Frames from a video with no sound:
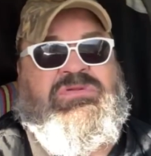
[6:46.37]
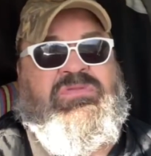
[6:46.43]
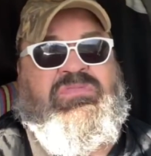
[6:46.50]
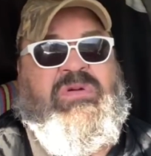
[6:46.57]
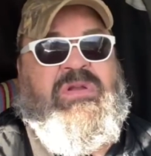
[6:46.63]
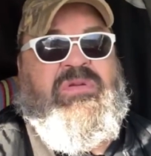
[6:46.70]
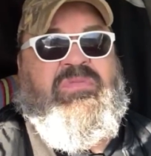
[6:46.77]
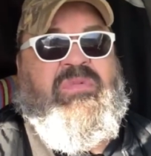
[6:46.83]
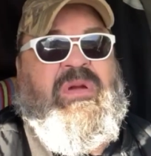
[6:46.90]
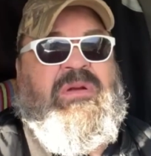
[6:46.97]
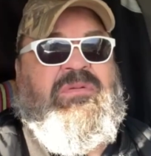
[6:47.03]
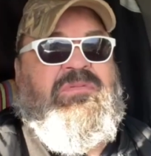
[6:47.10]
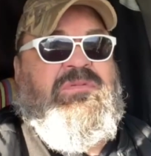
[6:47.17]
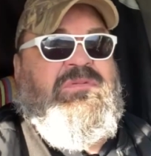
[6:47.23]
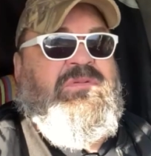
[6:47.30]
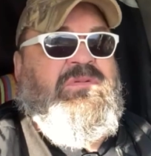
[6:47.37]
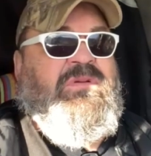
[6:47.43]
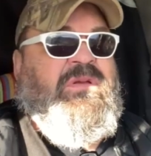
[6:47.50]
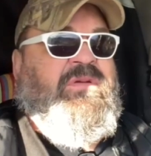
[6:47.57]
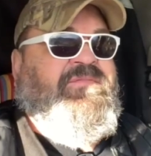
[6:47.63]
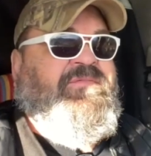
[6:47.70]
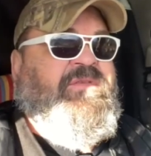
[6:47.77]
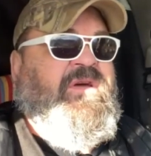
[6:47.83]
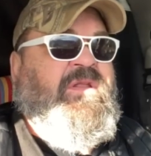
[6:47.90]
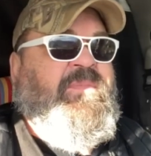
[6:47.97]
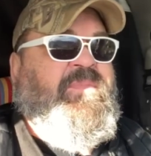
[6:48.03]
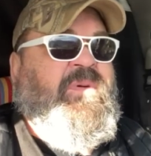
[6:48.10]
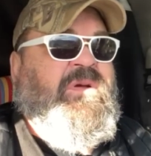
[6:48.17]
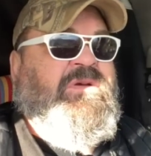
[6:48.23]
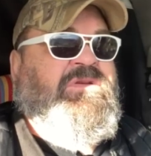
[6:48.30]
to run around. I can find a
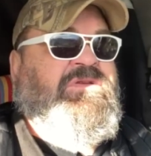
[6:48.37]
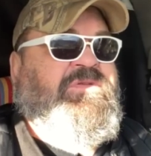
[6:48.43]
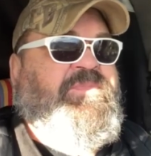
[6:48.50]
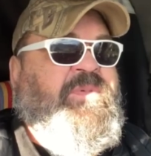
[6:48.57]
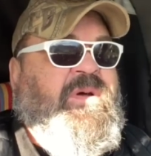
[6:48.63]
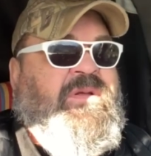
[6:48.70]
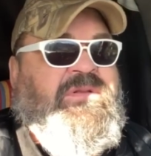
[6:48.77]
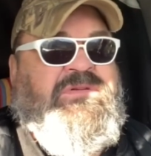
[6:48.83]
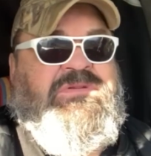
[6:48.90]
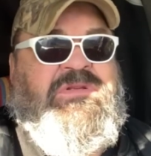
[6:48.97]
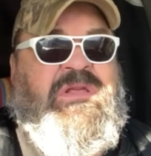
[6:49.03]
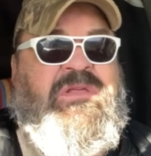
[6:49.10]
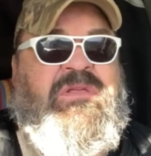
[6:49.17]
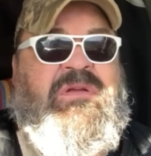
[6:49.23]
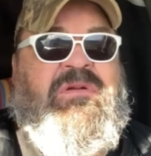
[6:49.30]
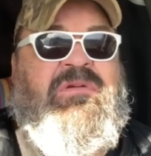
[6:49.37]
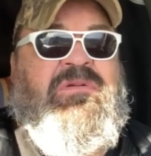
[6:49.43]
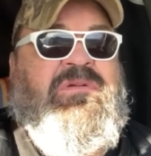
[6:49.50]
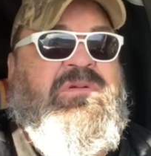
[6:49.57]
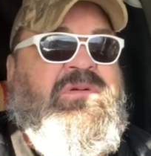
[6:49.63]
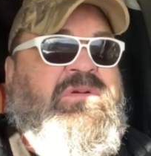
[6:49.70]
parking spot, stay there.